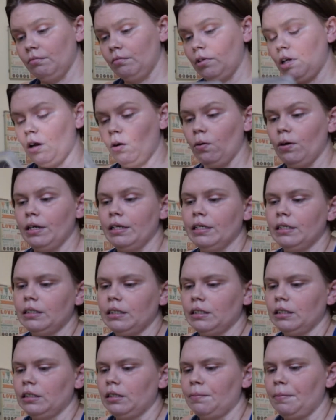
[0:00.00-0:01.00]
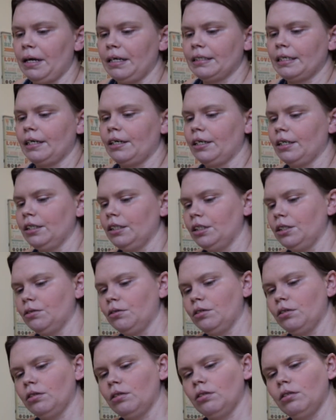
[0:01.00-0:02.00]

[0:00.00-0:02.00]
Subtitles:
Oh, and this is the mascara I use.